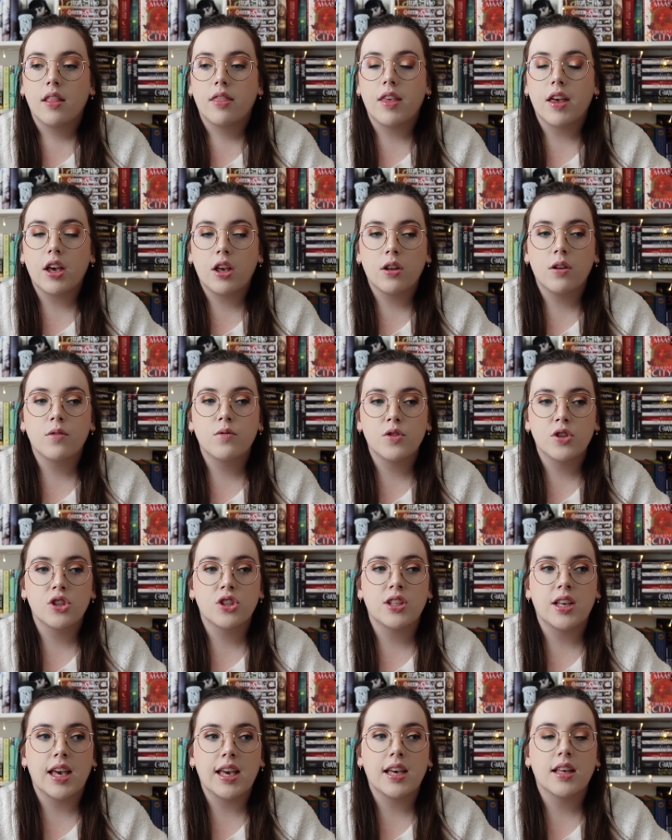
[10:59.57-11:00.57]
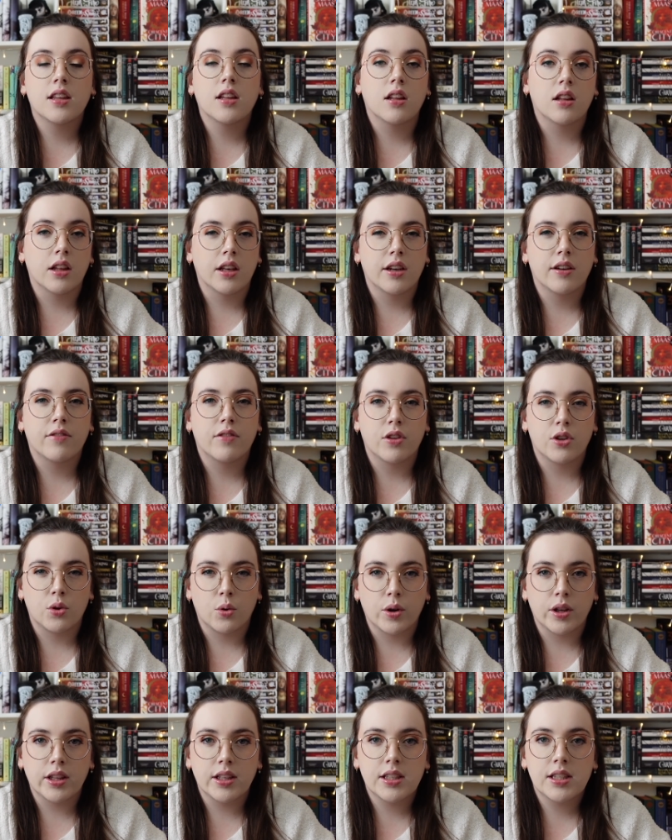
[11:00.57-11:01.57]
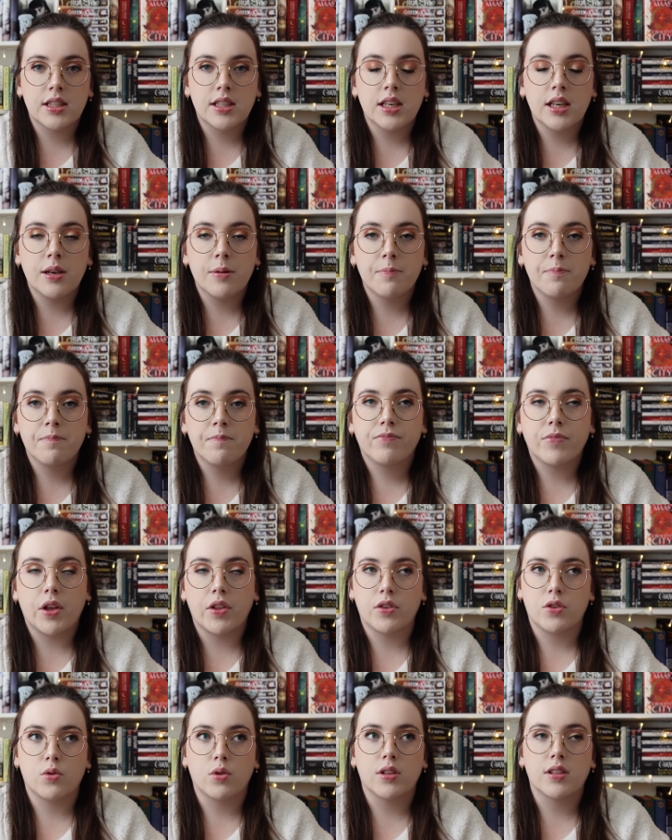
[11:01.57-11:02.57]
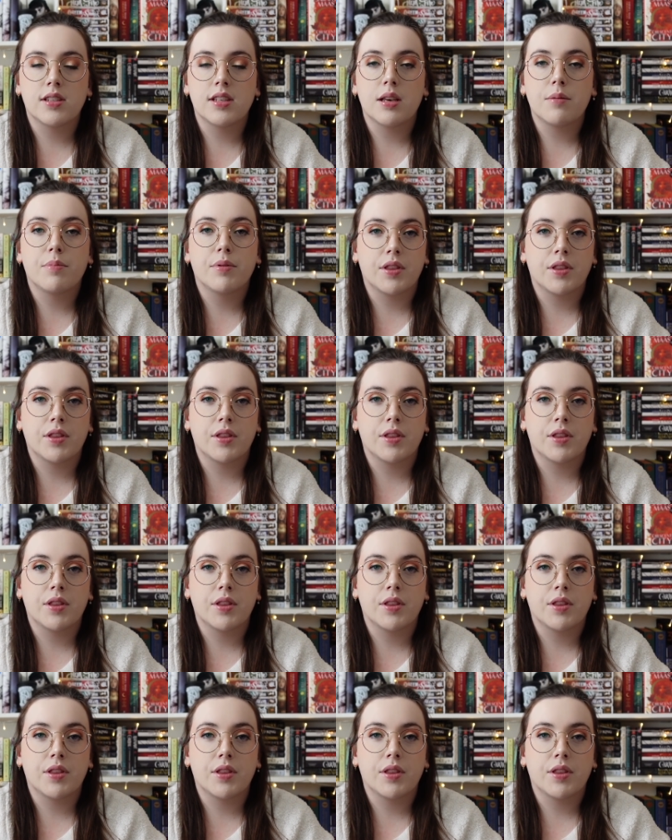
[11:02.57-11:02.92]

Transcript: they could have just taken the lid of the toilet seat not the toilet seat,